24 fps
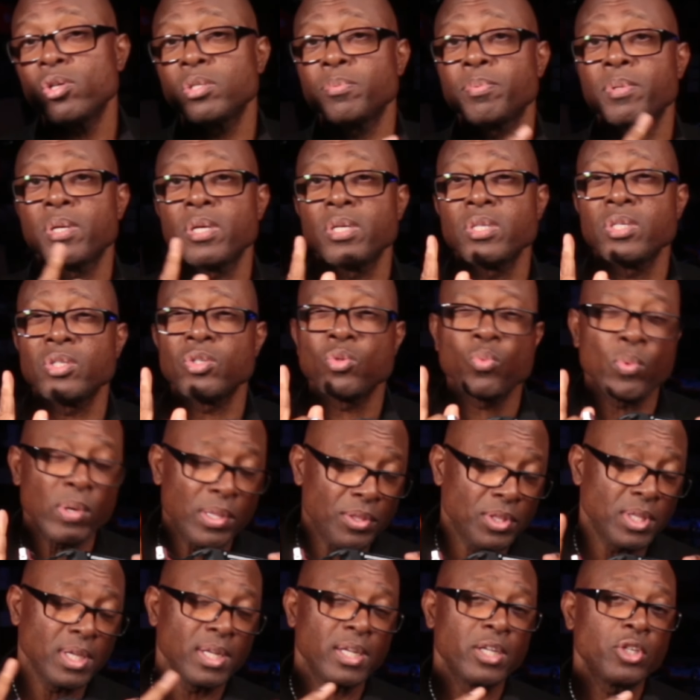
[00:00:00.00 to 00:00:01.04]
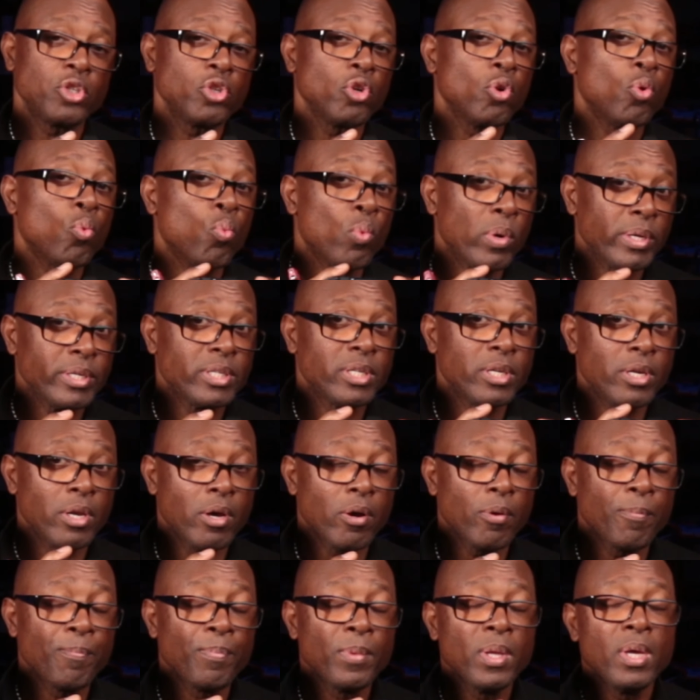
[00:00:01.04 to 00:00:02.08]
is because there's one thing that you'll want to
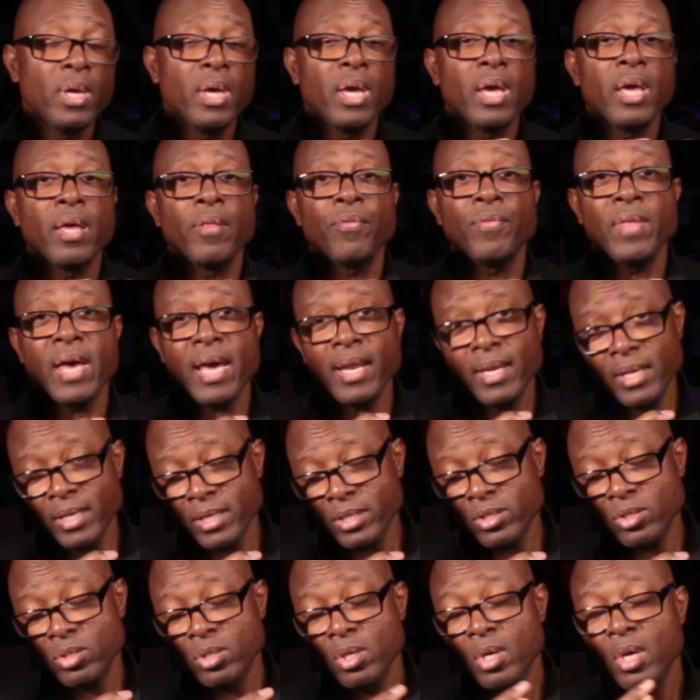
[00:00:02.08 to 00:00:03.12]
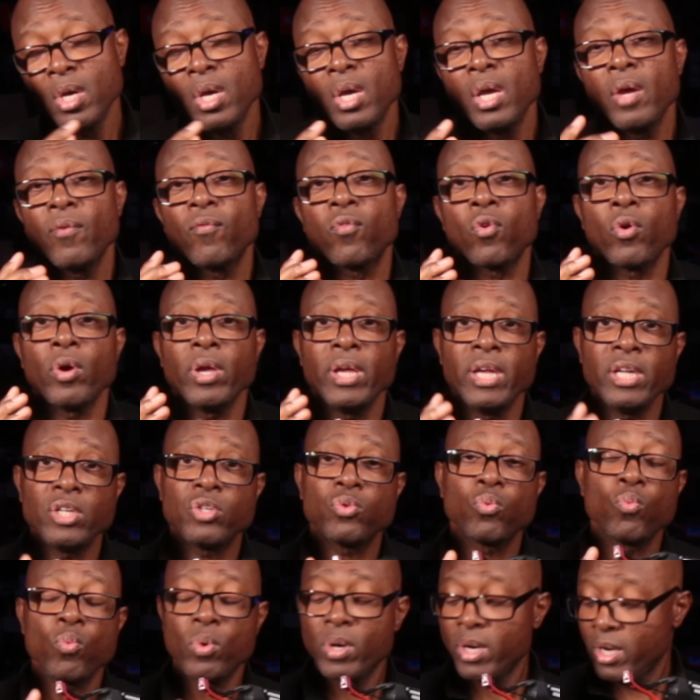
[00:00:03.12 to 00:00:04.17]
know, and that is for each
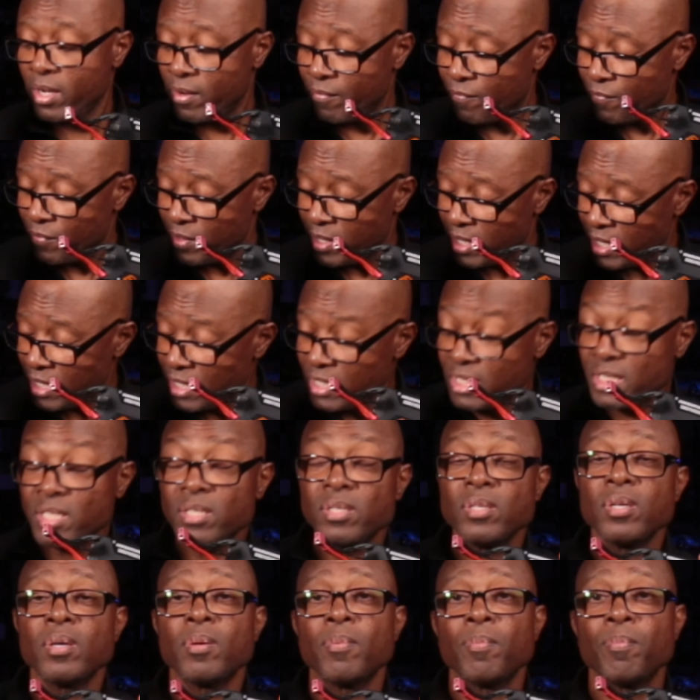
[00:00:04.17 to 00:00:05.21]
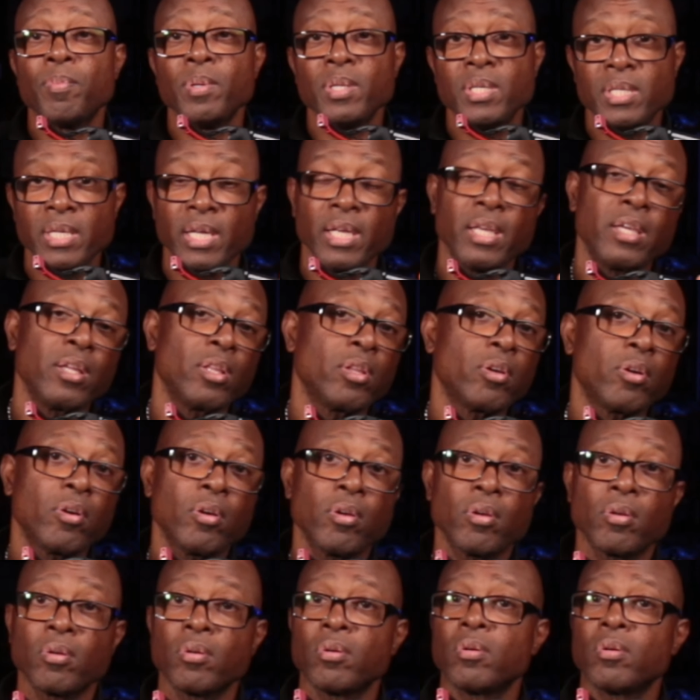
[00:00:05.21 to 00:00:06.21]
one of these particular